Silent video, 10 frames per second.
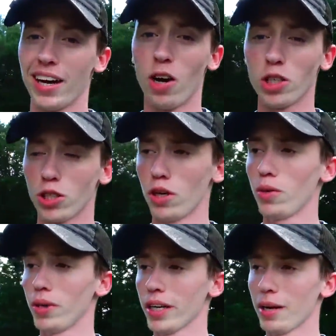And
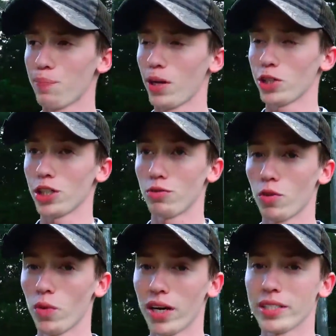also, again, apologize for
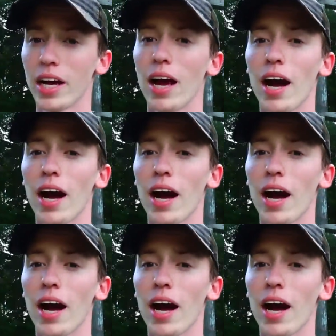the wind.